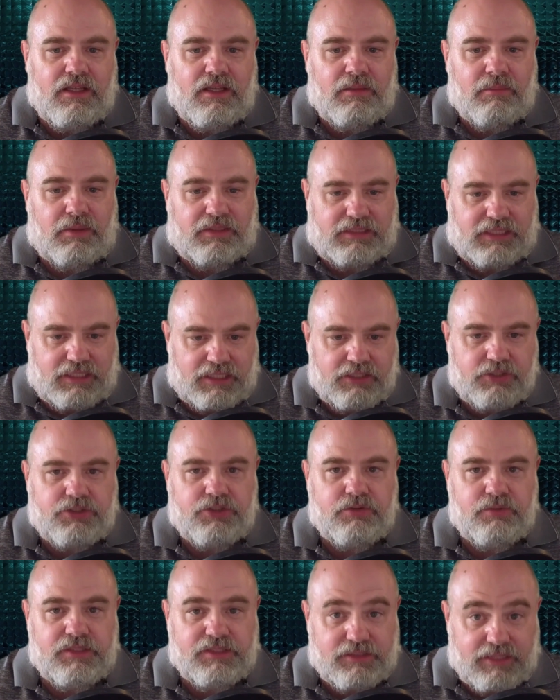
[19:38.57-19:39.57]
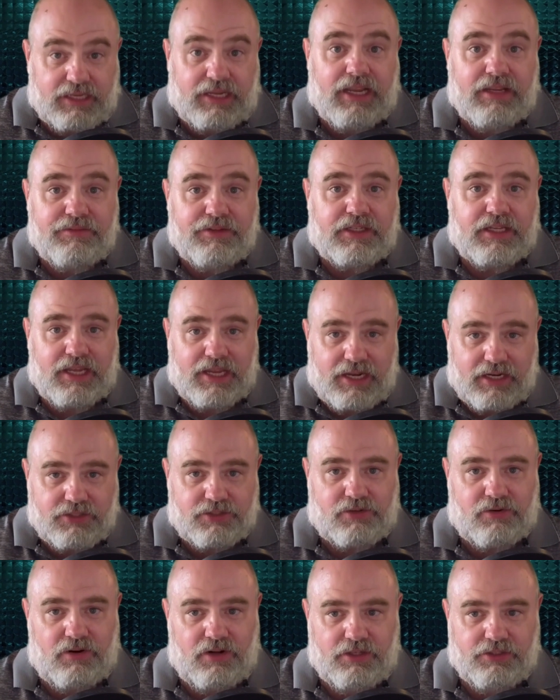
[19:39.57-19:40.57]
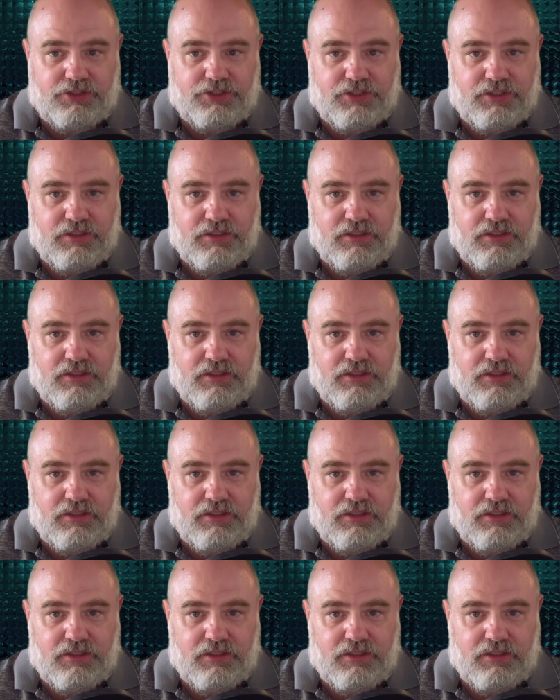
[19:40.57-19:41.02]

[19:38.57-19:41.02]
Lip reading: But the issue is they have a cash crunch,